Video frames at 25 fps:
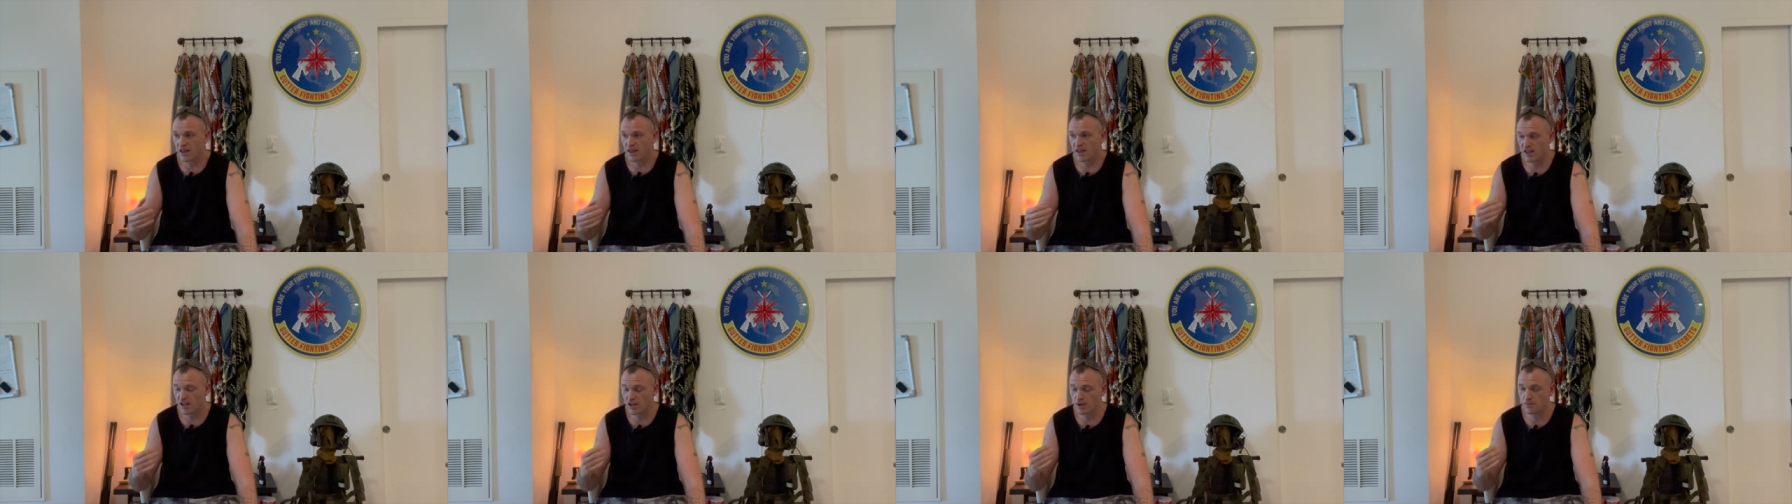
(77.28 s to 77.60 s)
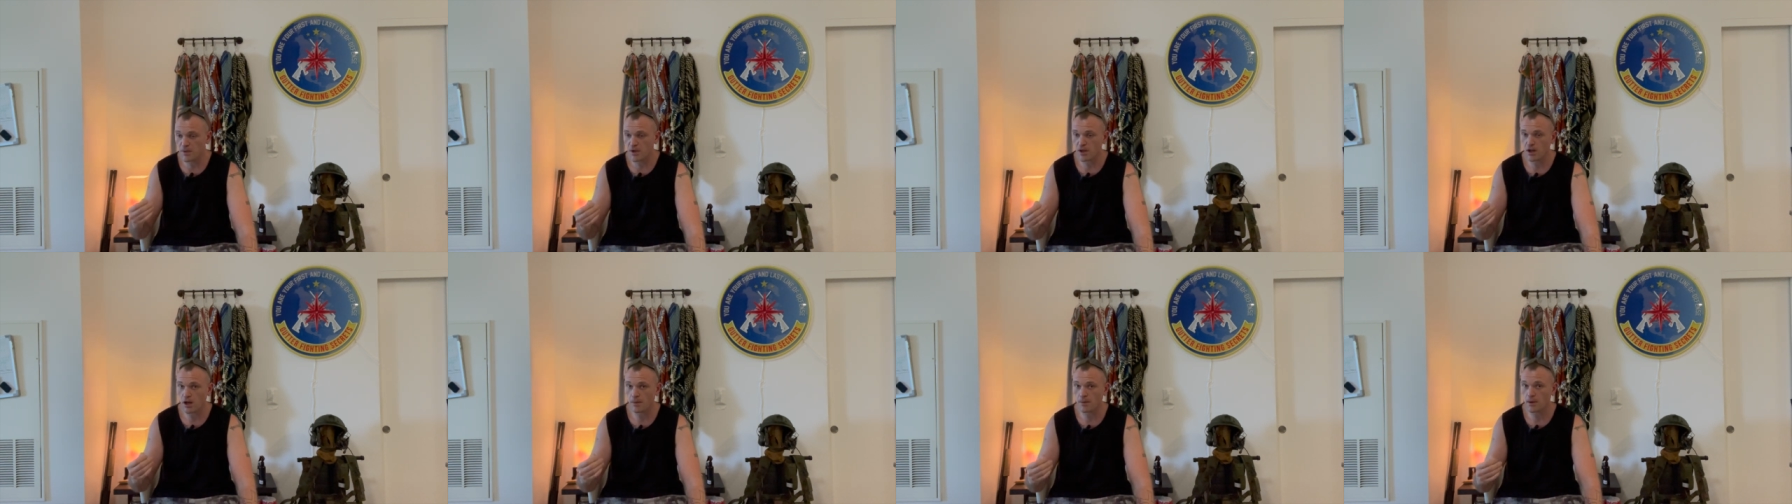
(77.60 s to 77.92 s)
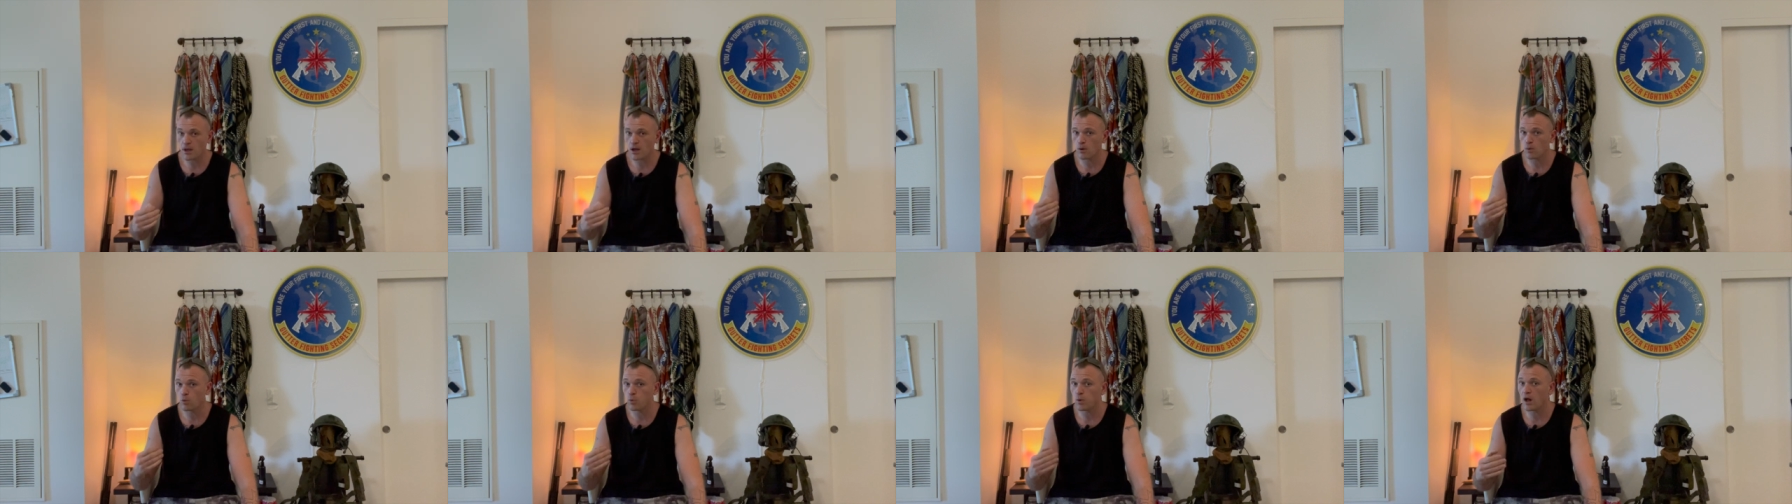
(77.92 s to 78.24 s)
into
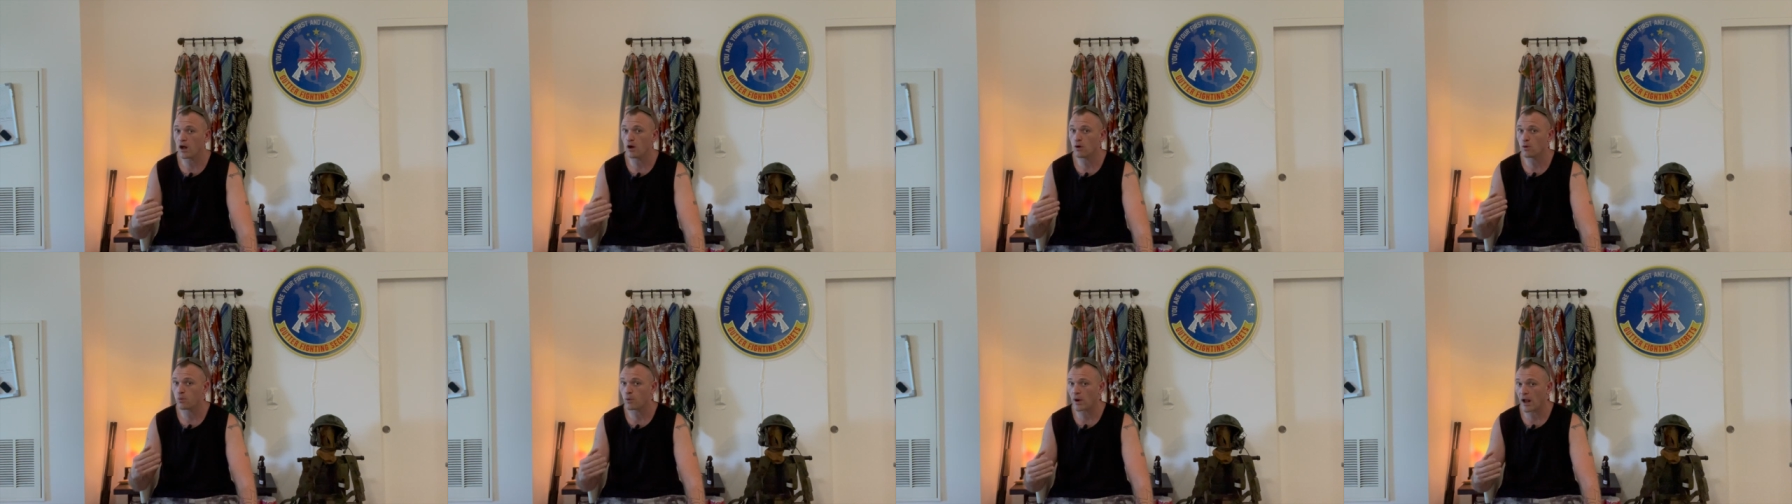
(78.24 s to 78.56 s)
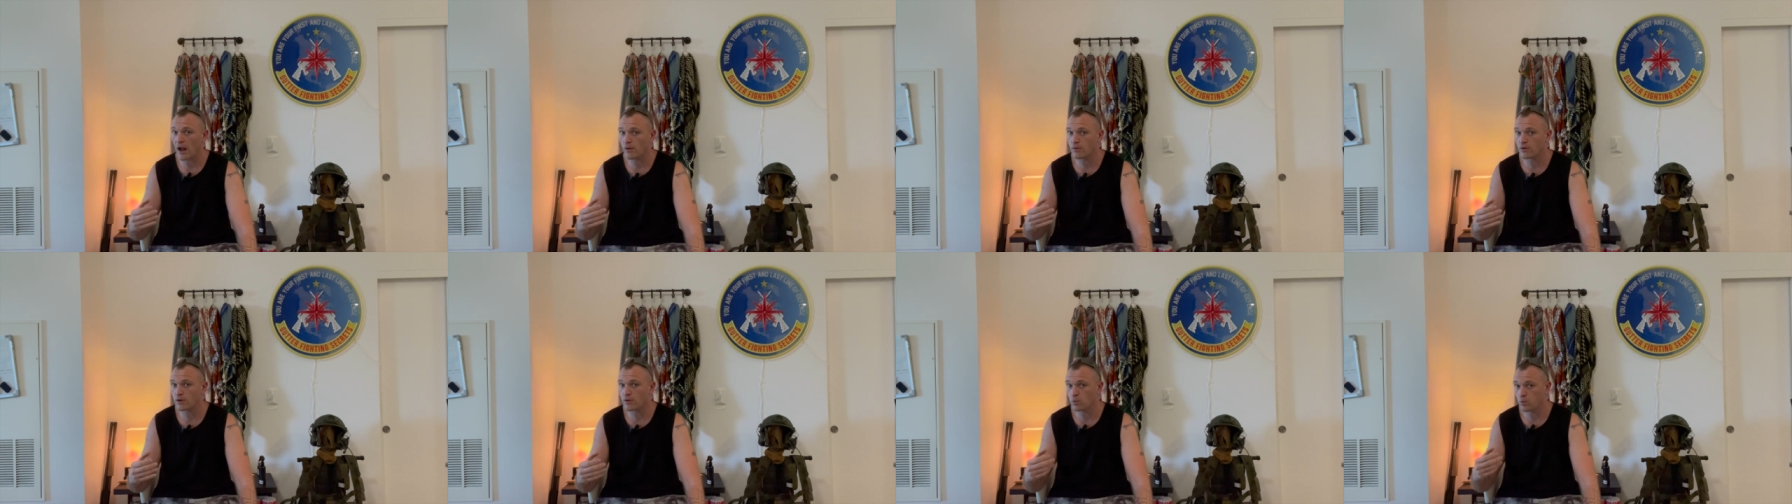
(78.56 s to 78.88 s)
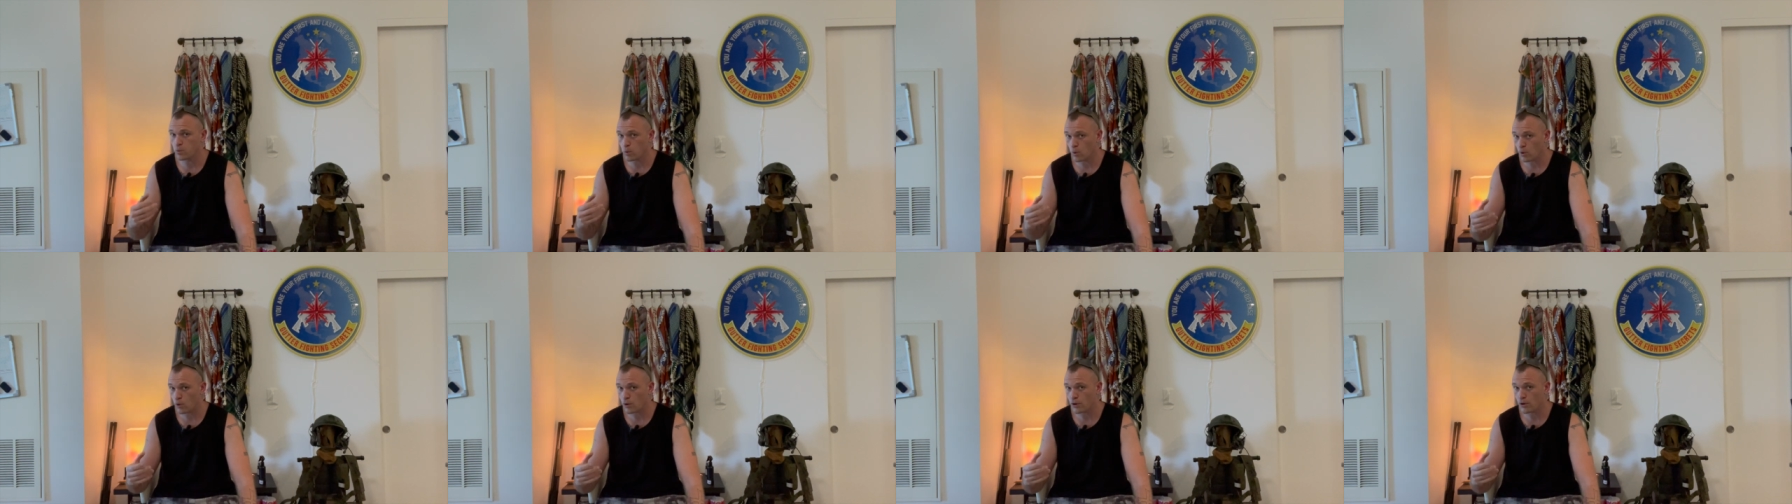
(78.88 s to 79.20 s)
becoming a well-rounded
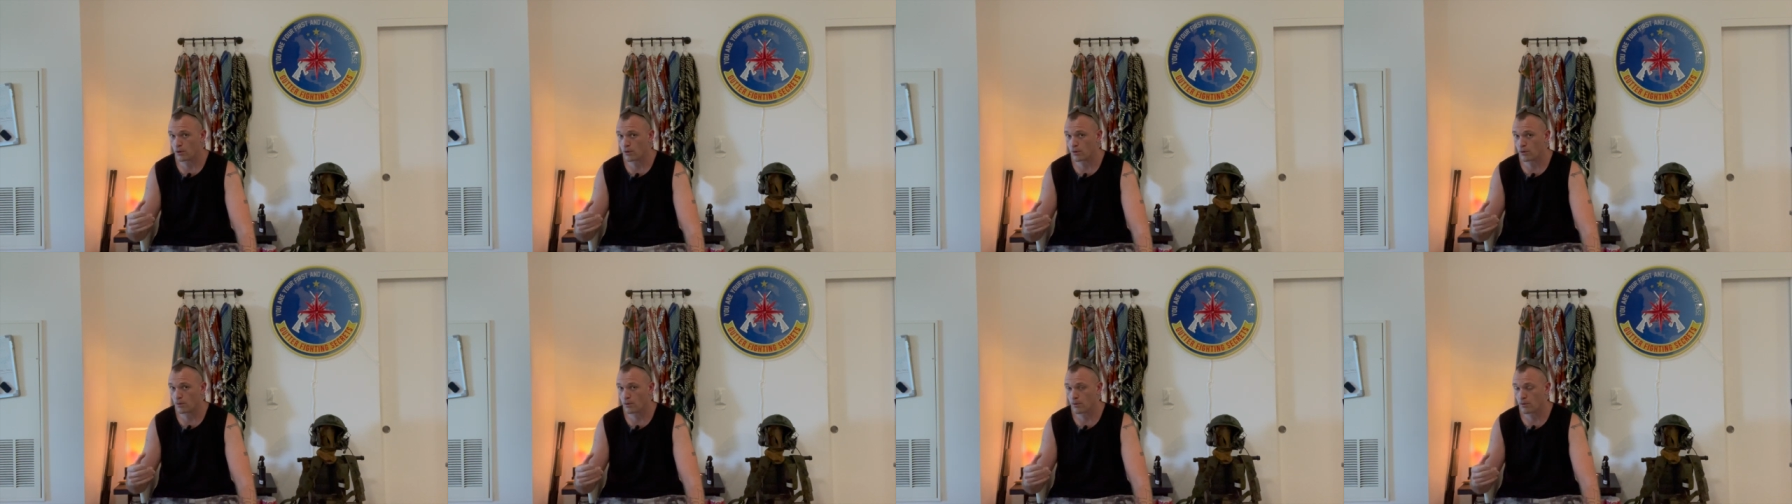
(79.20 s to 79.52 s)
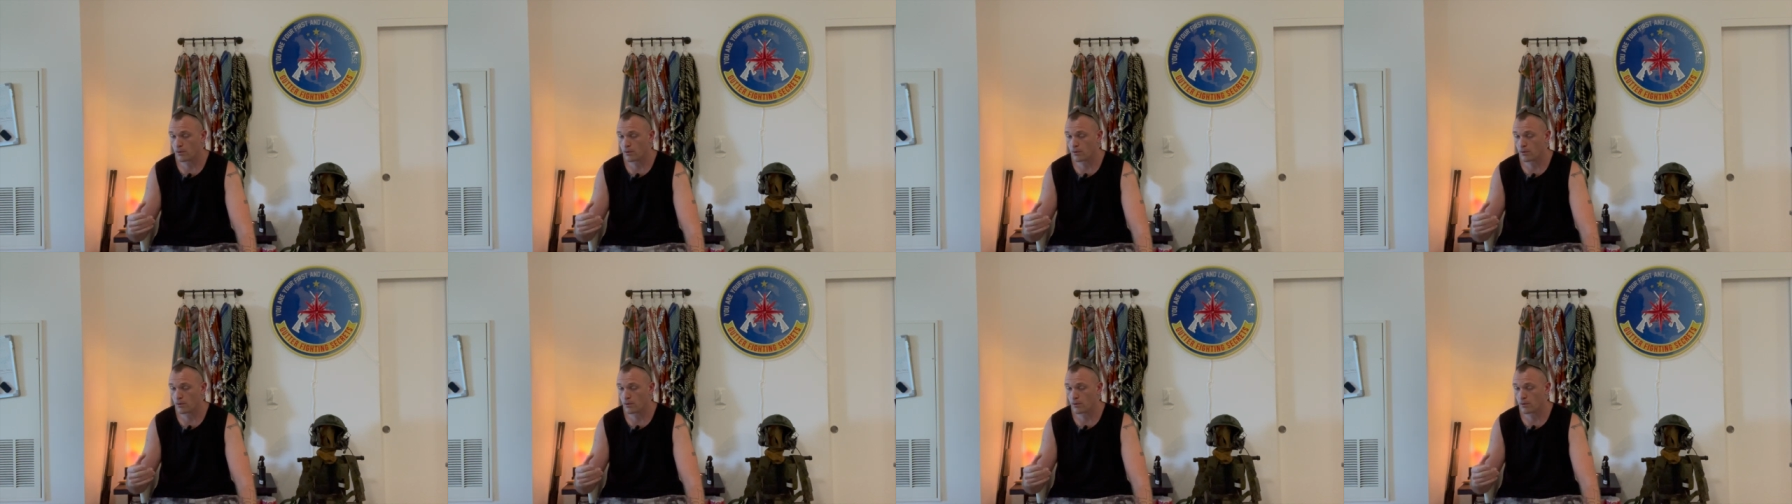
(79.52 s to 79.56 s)
warrior.